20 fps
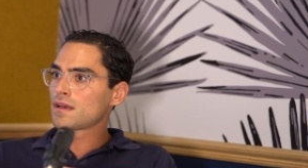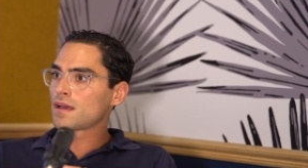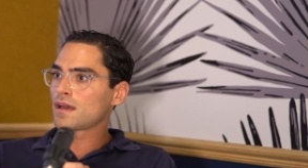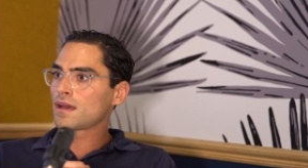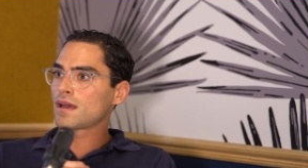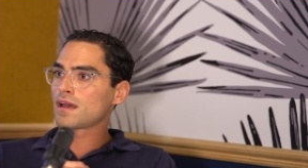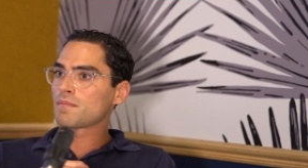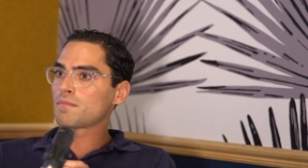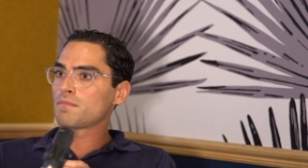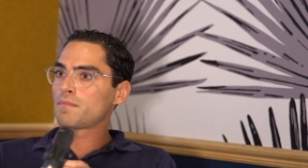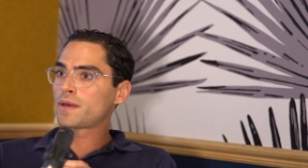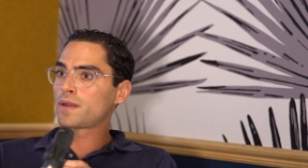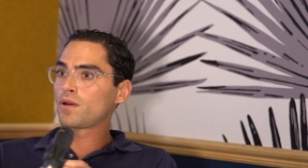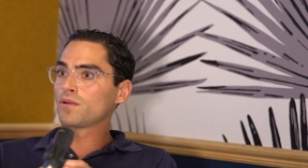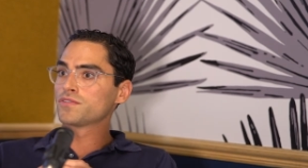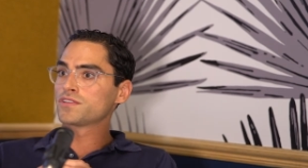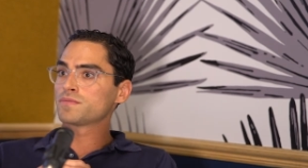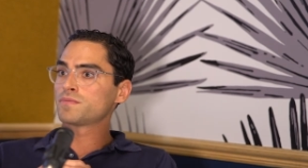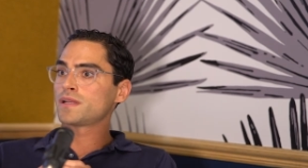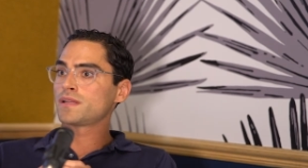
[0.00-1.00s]
um, but
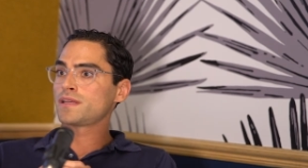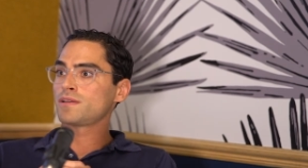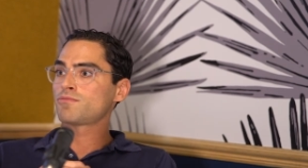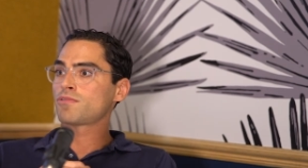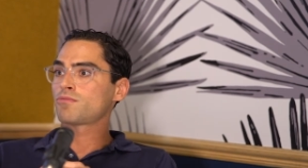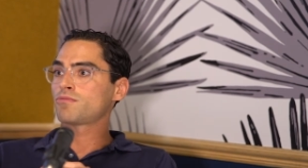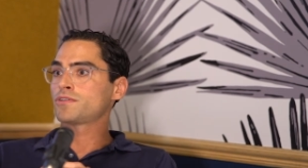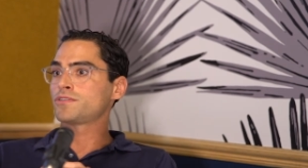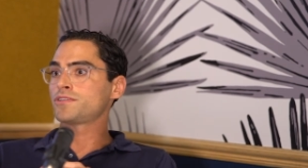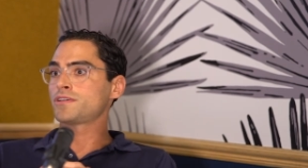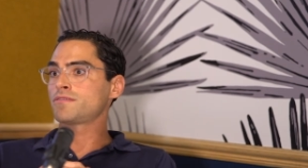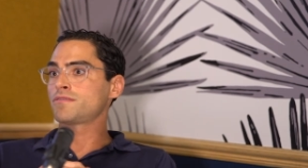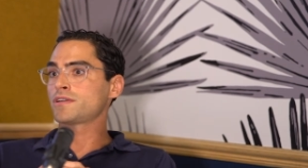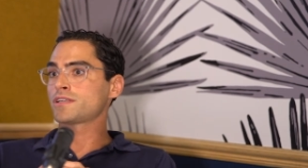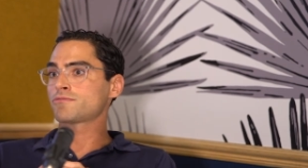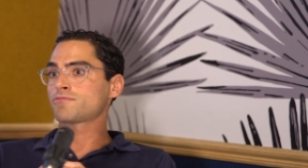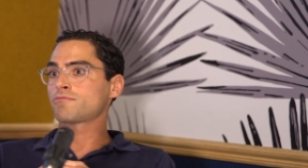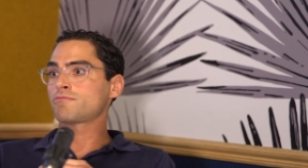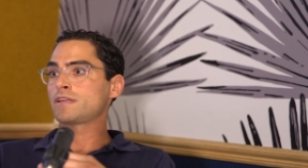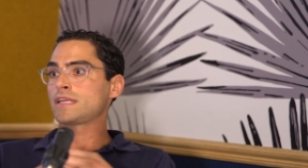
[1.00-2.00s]
ultimately what we're doing
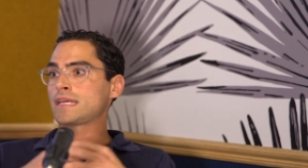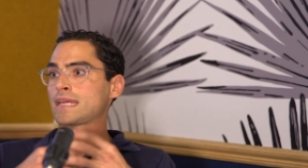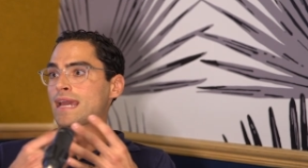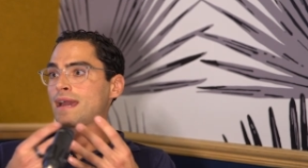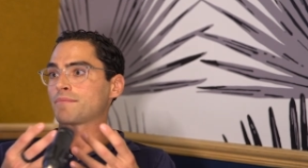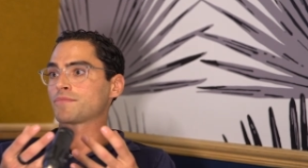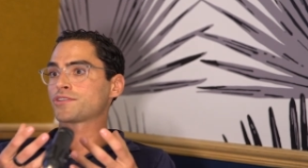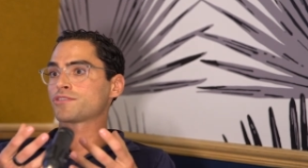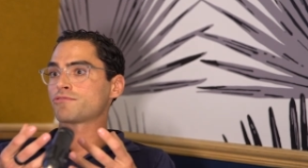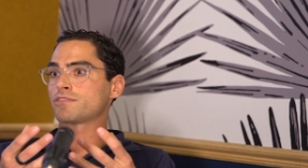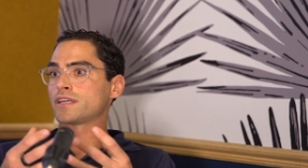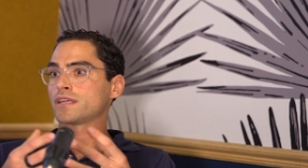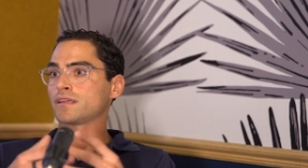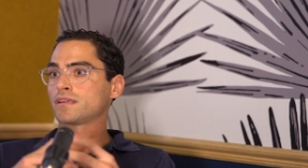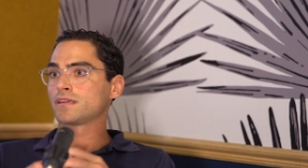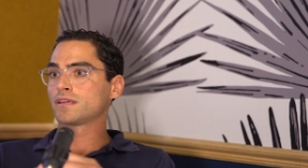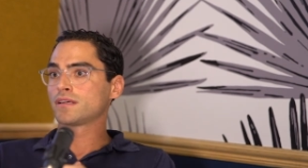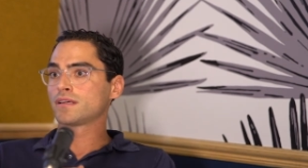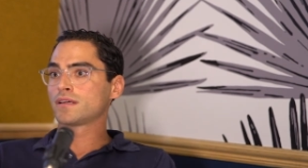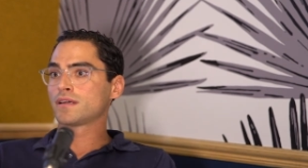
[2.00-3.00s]
is we're really
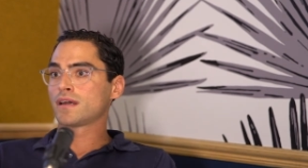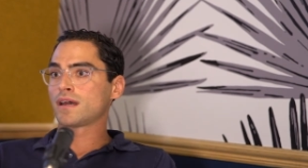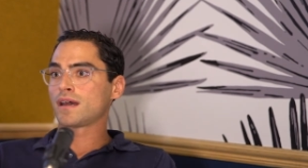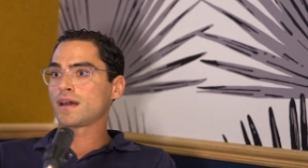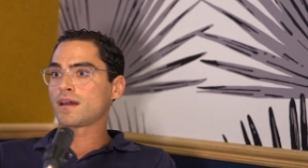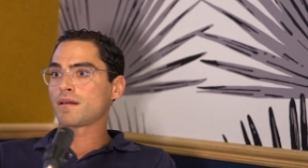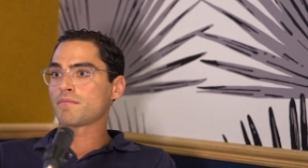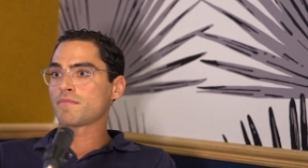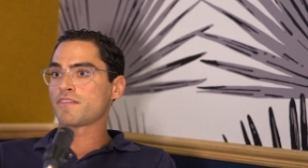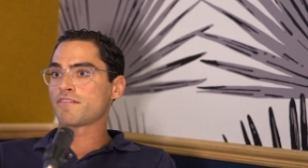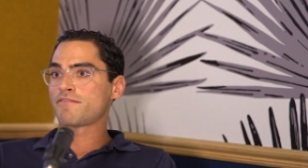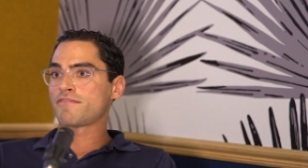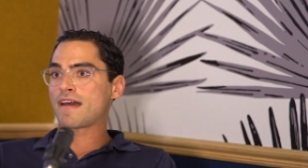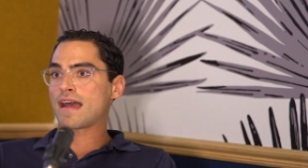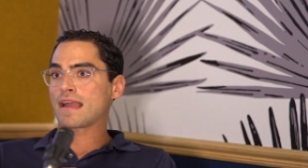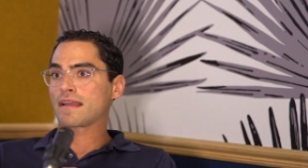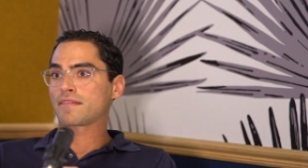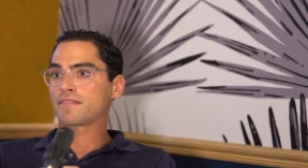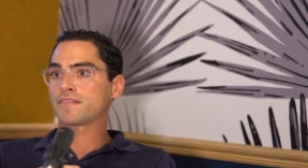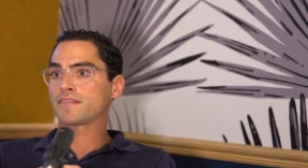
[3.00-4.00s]
capturing um, the
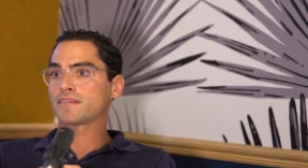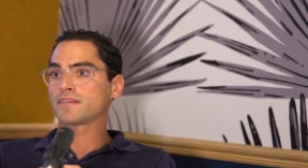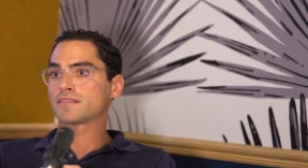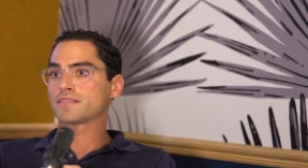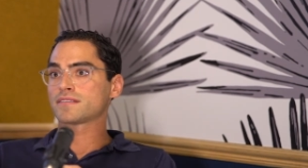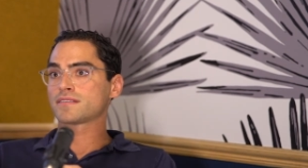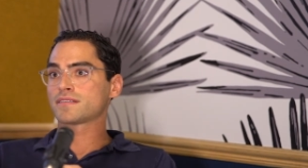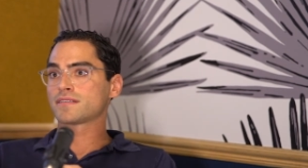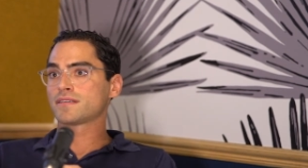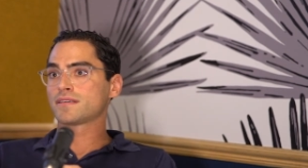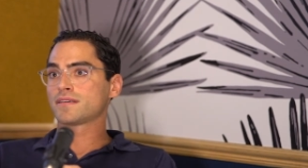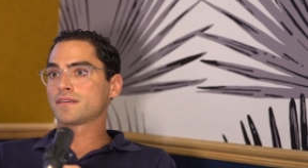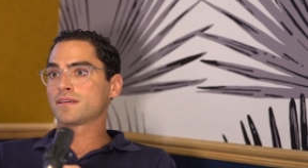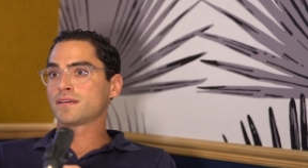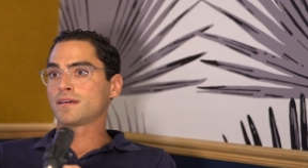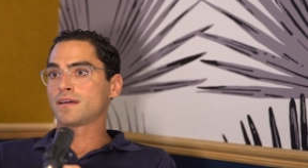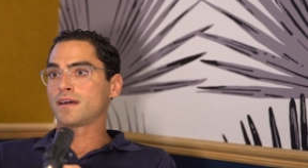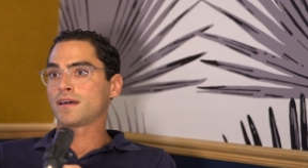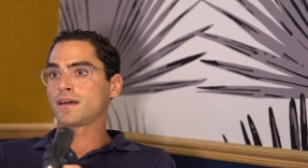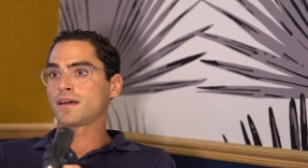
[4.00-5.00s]
fact that
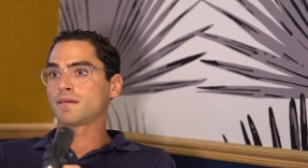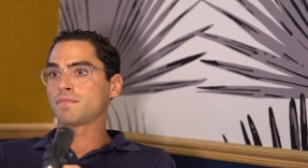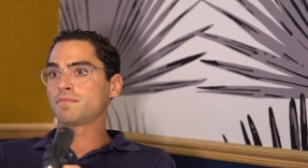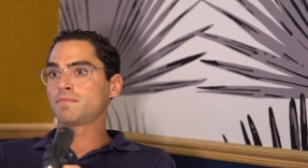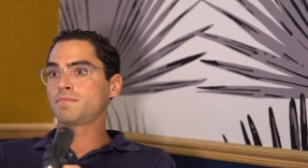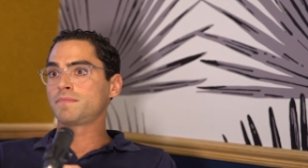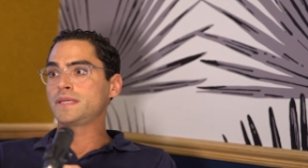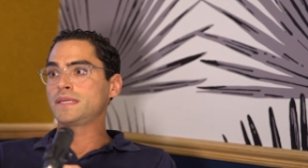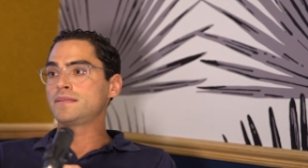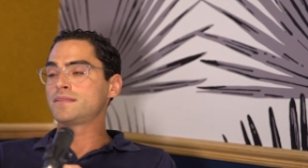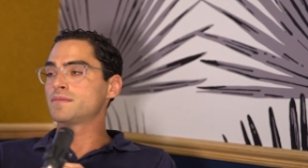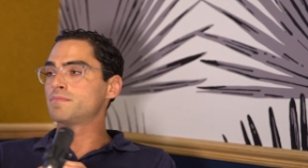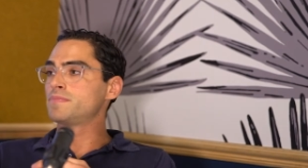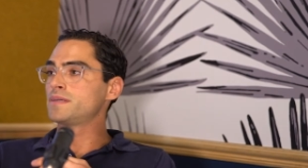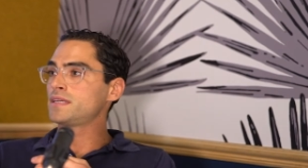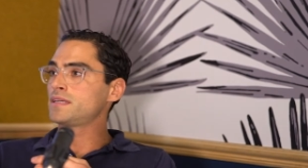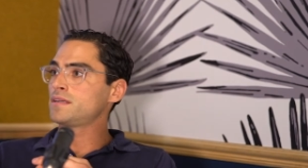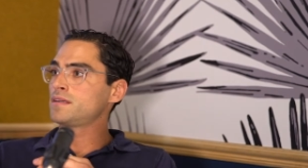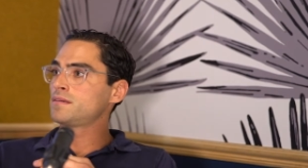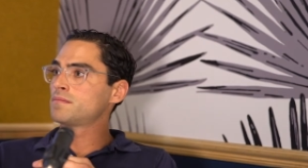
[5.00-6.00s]
Uh, B two
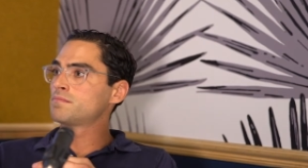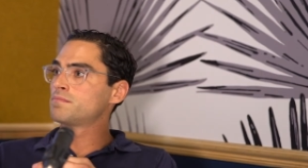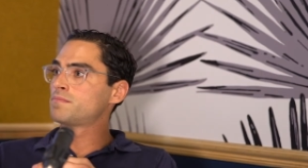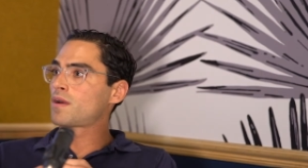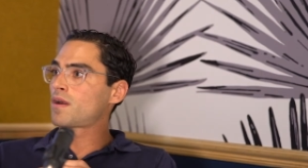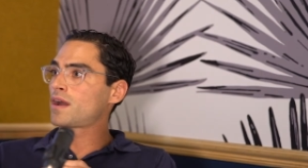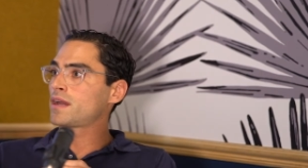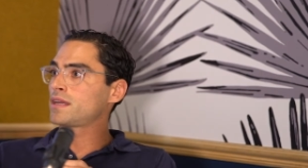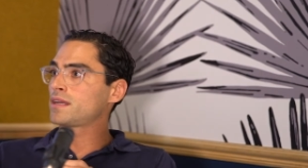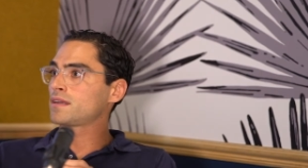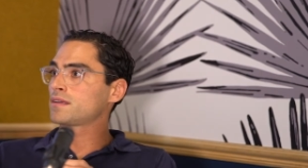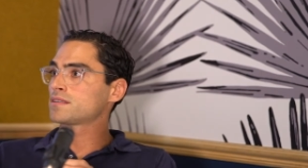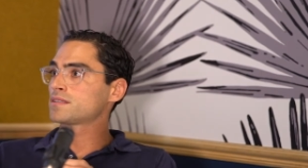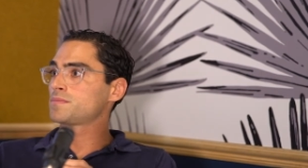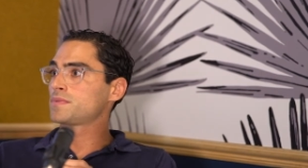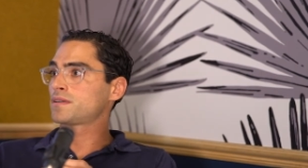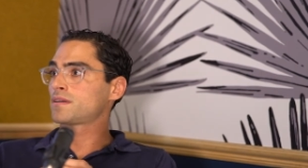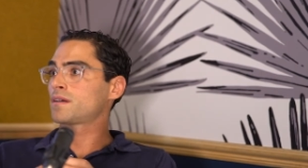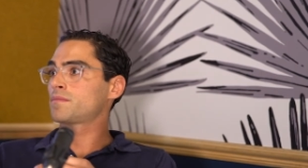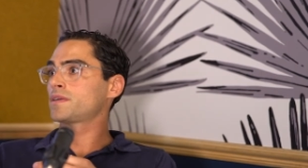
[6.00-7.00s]
B buying is
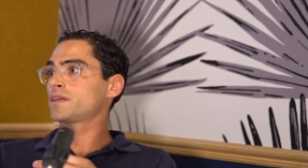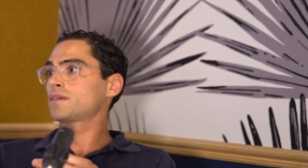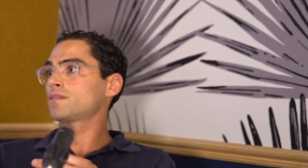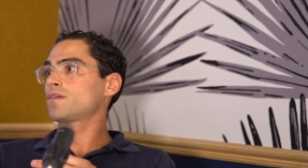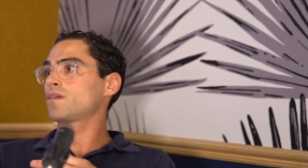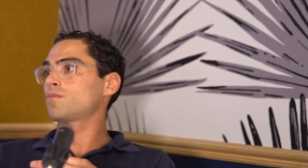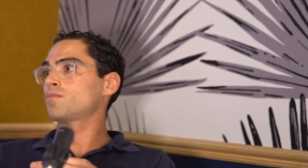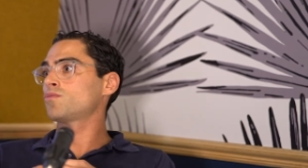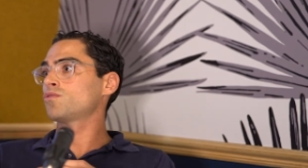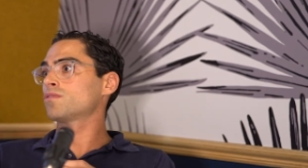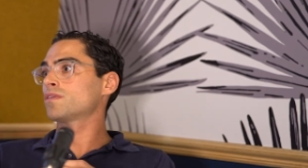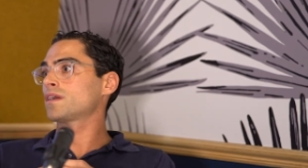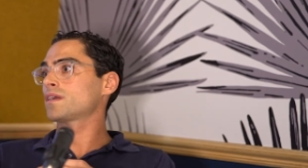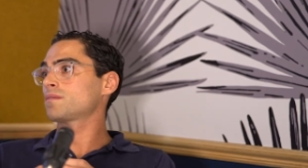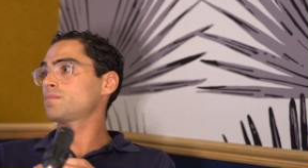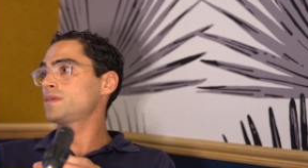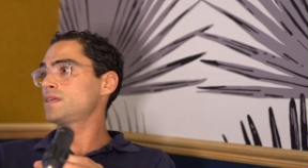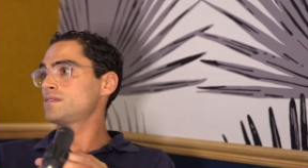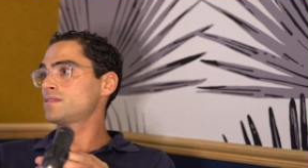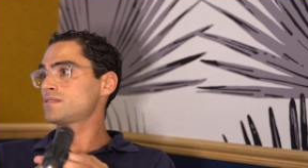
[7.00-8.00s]
becoming a lot more like
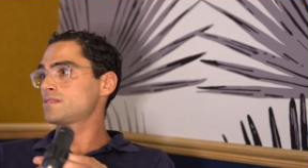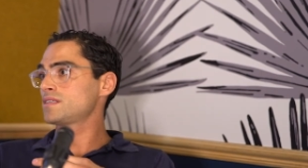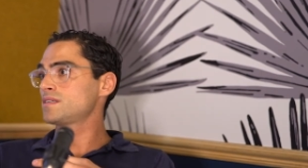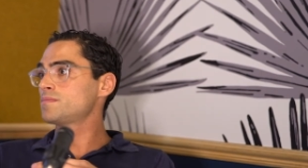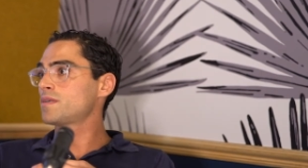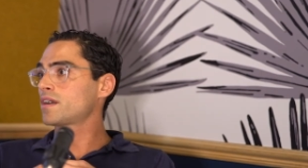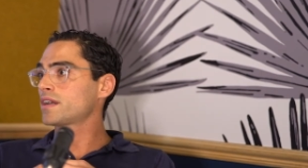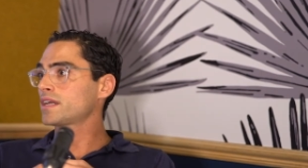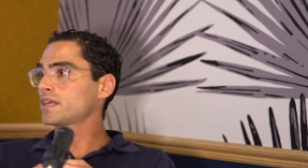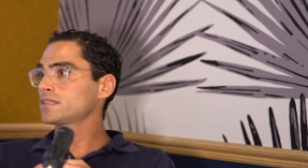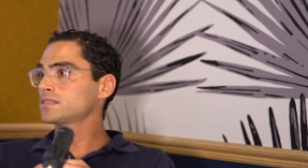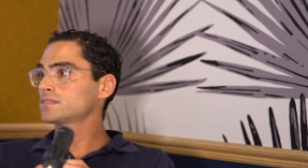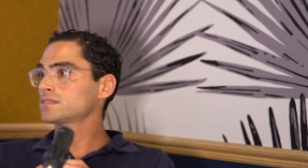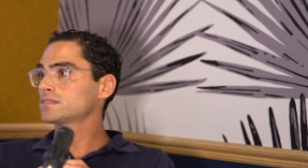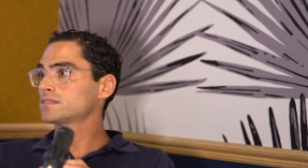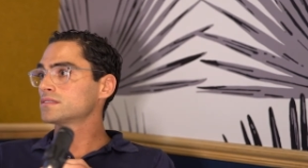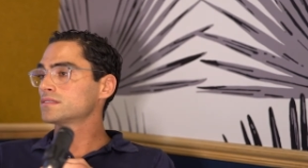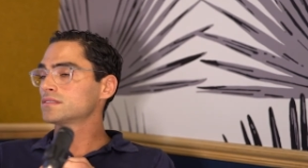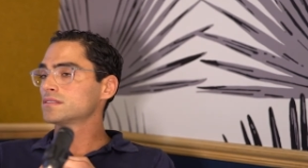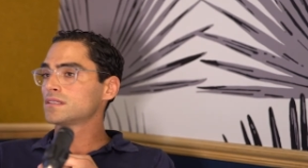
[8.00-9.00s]
B two C buying,
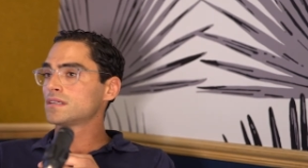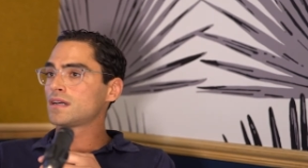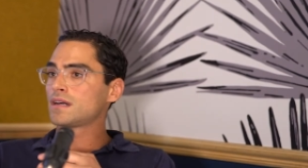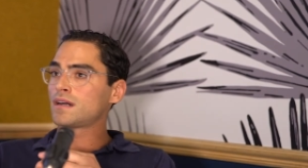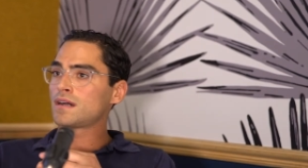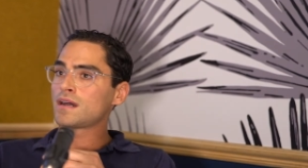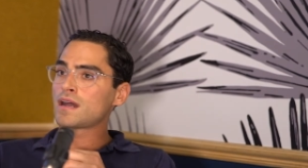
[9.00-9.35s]
mm-hmm.